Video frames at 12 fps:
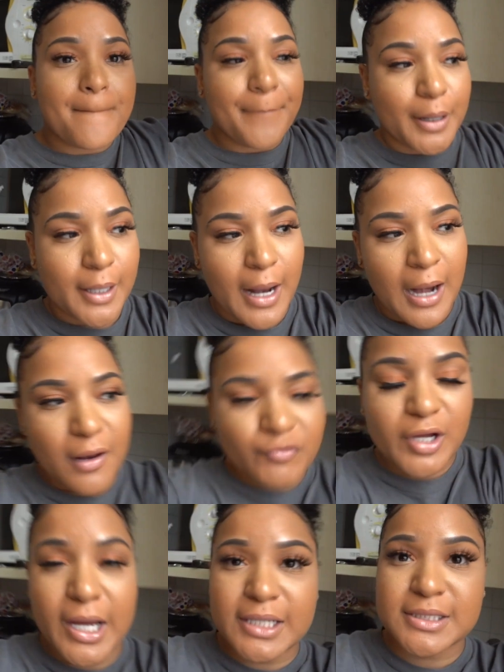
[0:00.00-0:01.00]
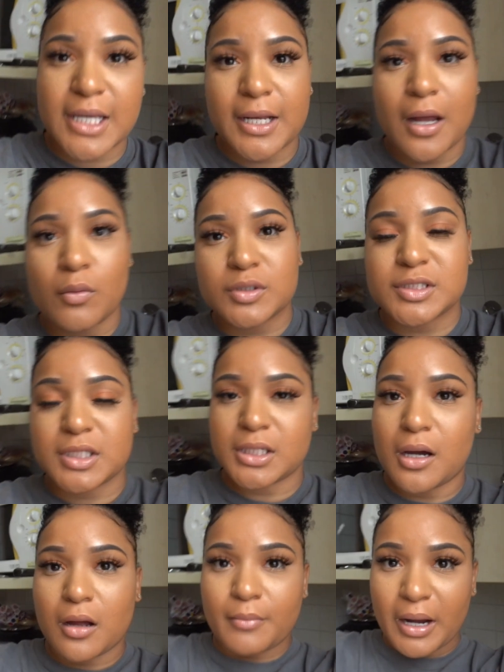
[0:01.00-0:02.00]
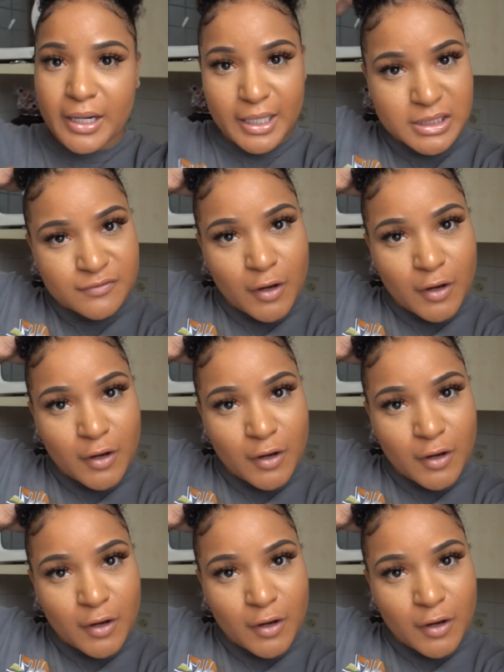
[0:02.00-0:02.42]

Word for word: But I love you guys, and I will see y'all in my next